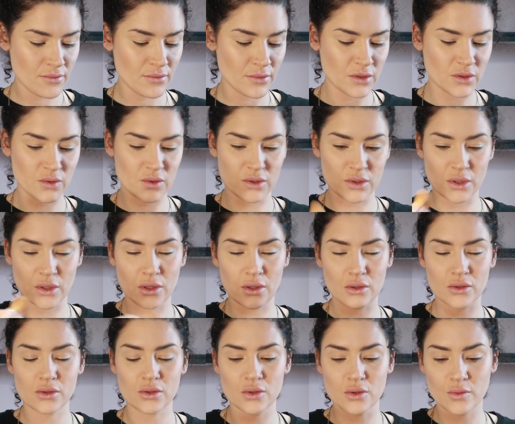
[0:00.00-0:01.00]
This was the
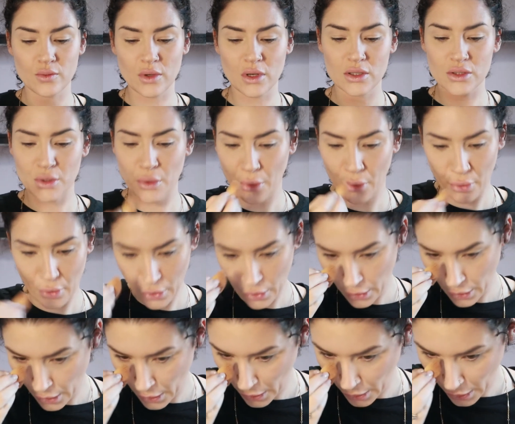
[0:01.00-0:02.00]
contour brush.
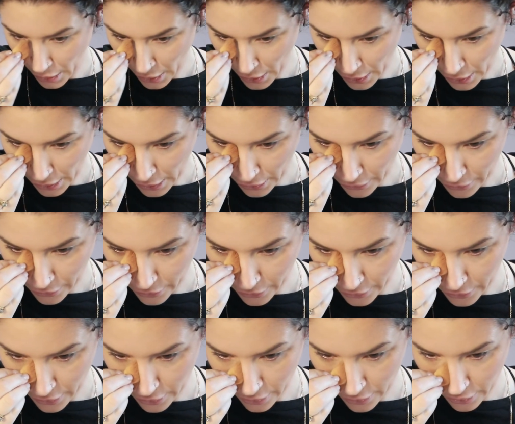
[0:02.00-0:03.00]
And
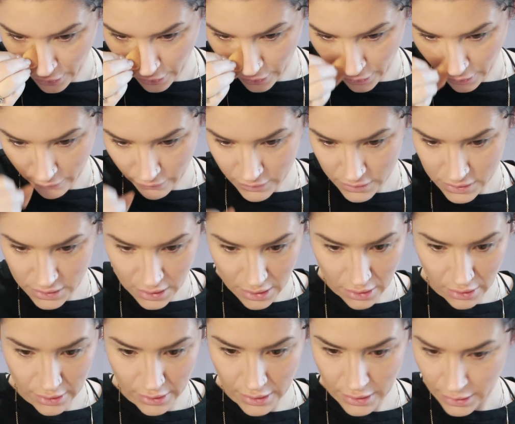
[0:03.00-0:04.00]
then ever so
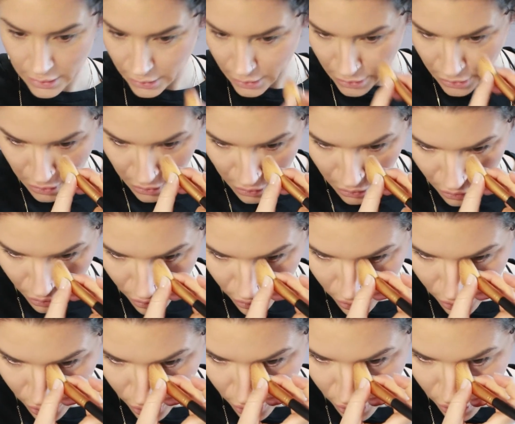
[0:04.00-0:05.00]
lightly
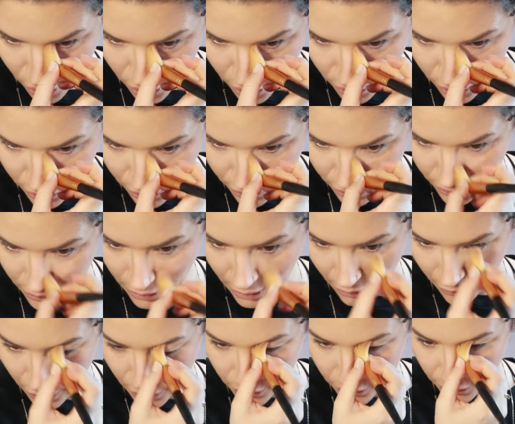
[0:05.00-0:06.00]

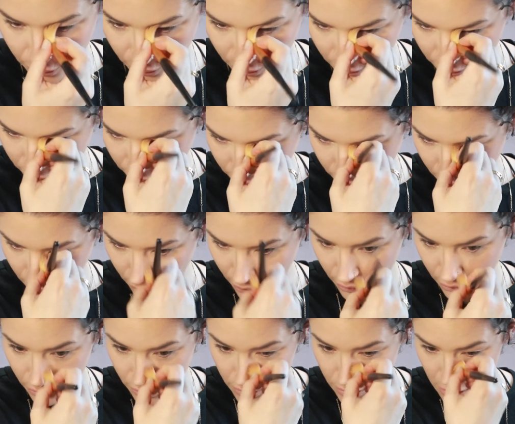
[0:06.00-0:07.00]
down the side of the
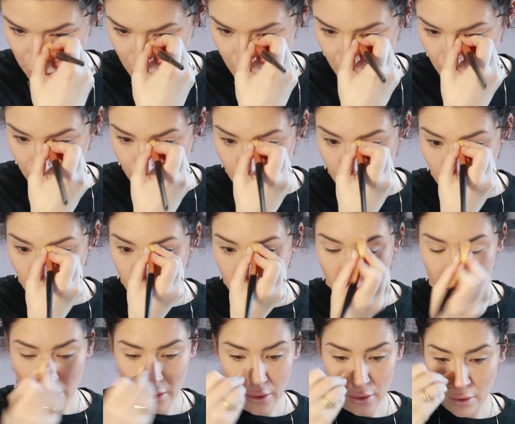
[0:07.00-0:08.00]
nose.
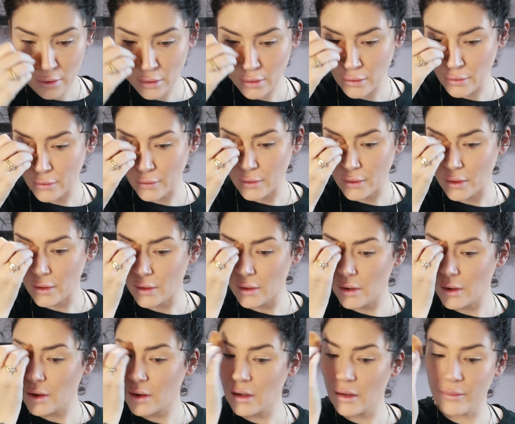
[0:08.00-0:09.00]
And then
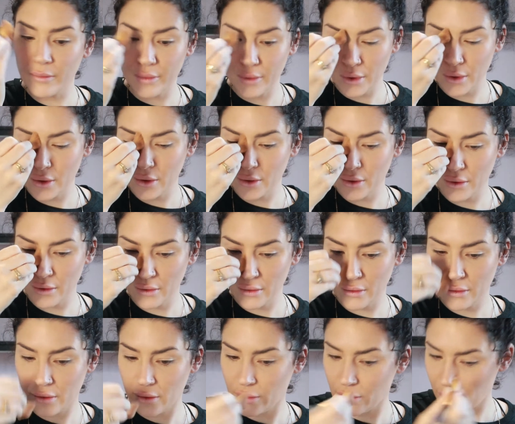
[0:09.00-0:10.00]
up
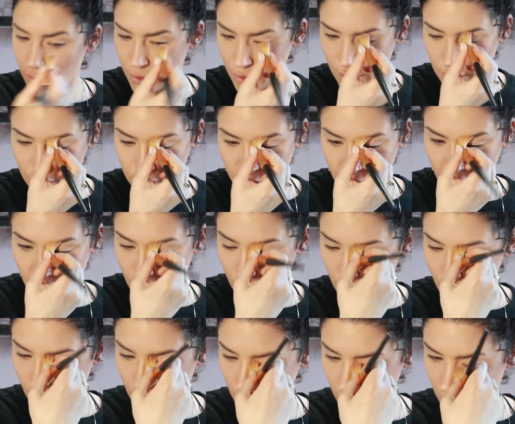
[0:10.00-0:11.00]
into
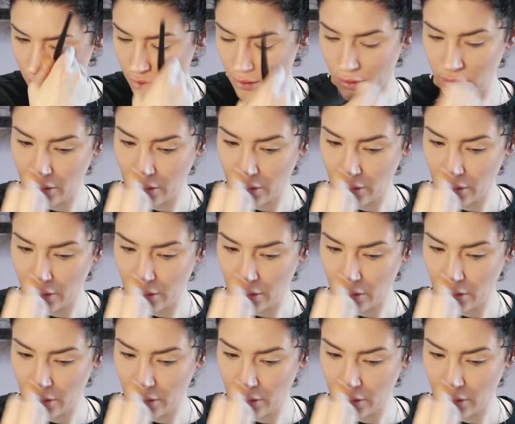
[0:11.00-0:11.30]
there.